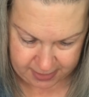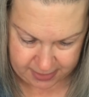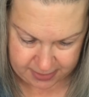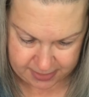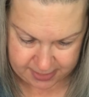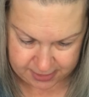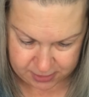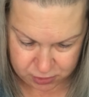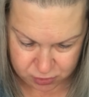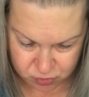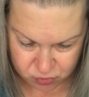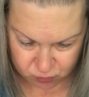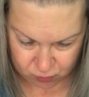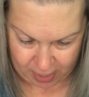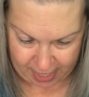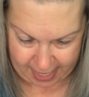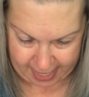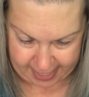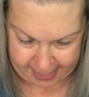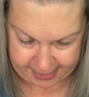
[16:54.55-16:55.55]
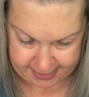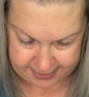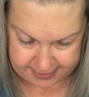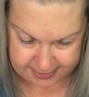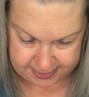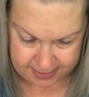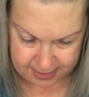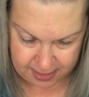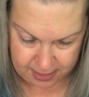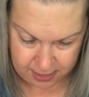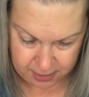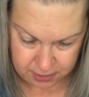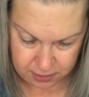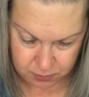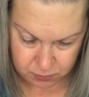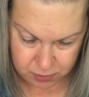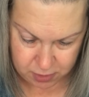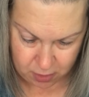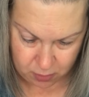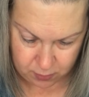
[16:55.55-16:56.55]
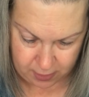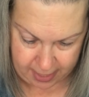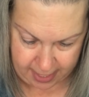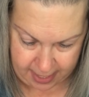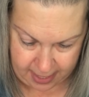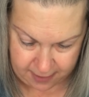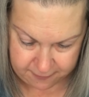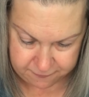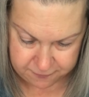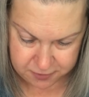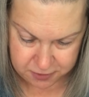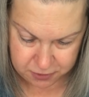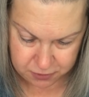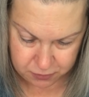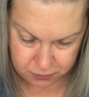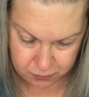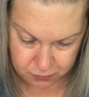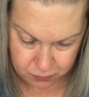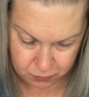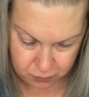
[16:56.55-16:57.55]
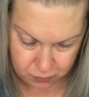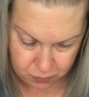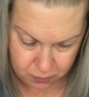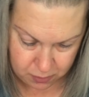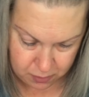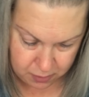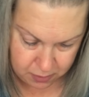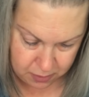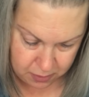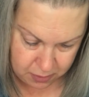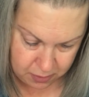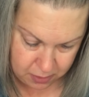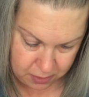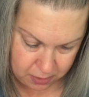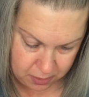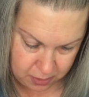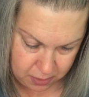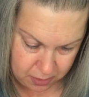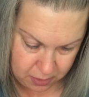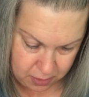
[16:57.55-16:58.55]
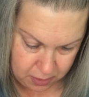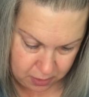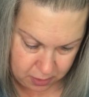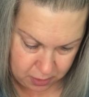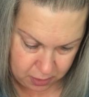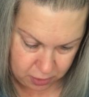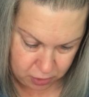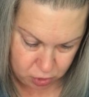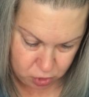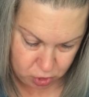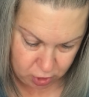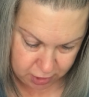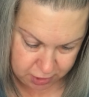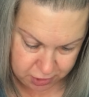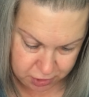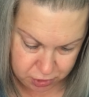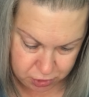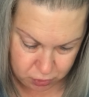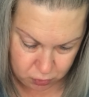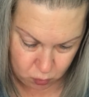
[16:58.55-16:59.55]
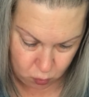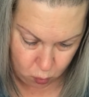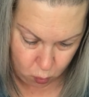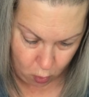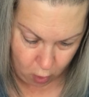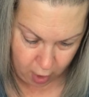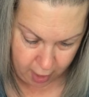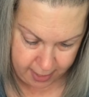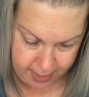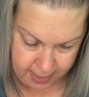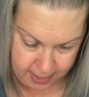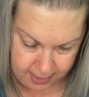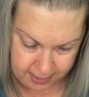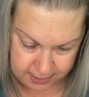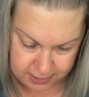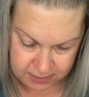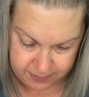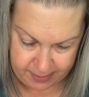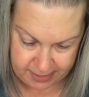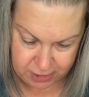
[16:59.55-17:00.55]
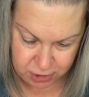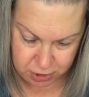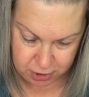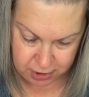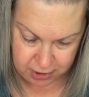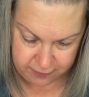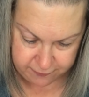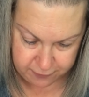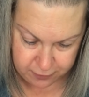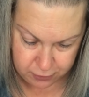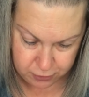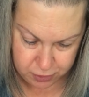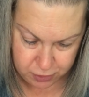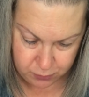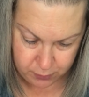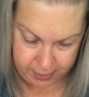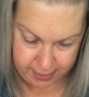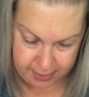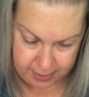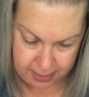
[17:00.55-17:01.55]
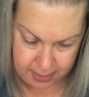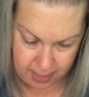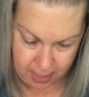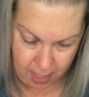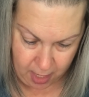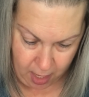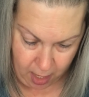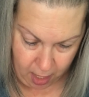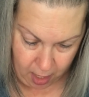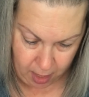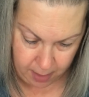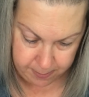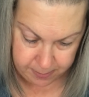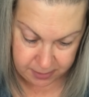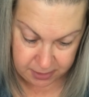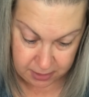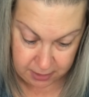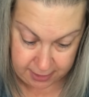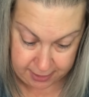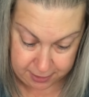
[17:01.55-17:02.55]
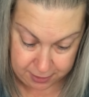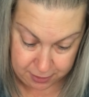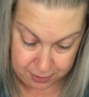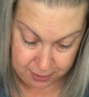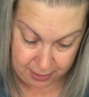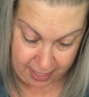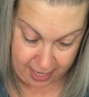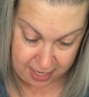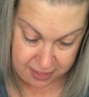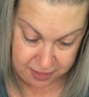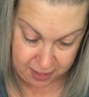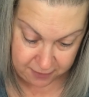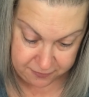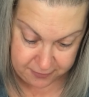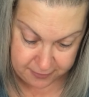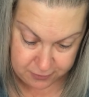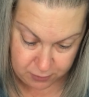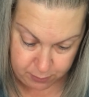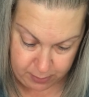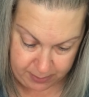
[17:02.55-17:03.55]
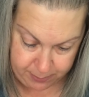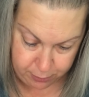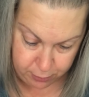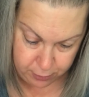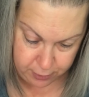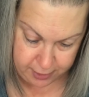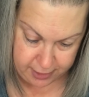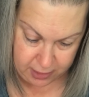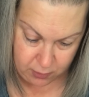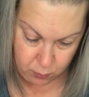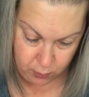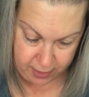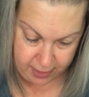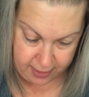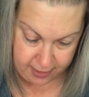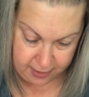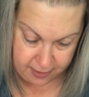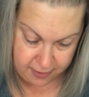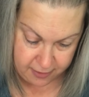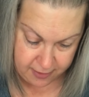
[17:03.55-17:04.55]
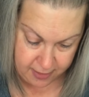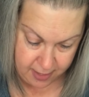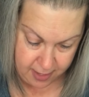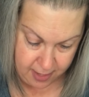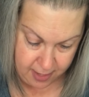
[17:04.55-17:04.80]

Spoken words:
this dries. You don't have to just do one, especially if you're doing glitter. I thought this would be pretty with